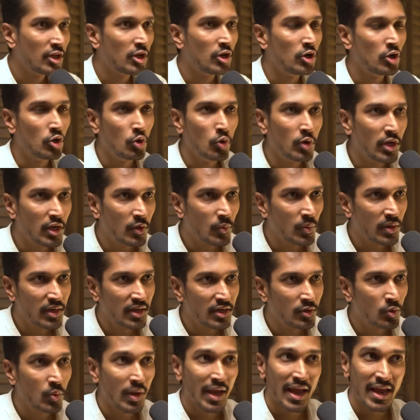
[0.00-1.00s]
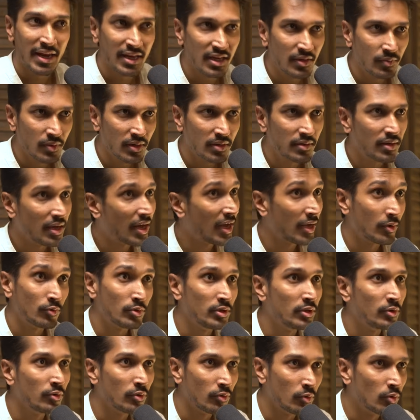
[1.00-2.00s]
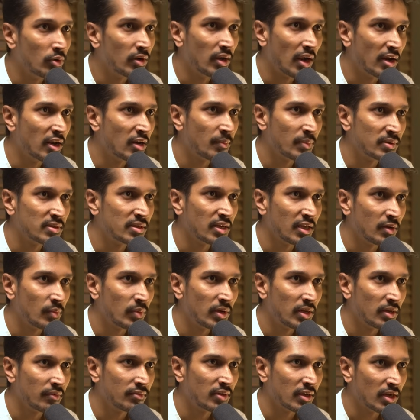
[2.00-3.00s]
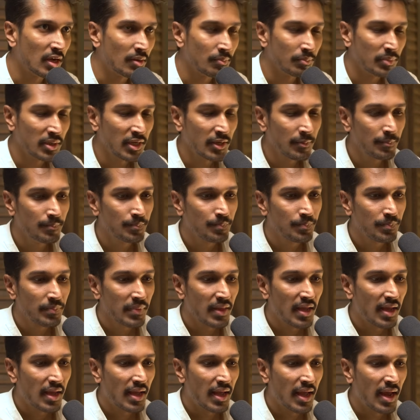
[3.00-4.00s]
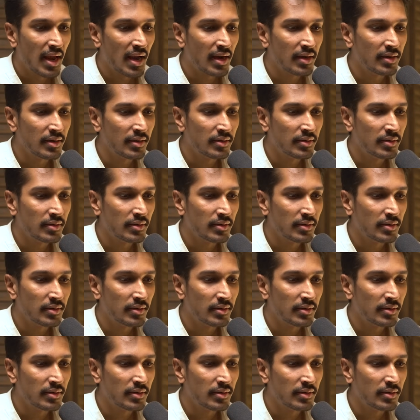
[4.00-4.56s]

no equity to anyone. I only hold 100% equity of the company. And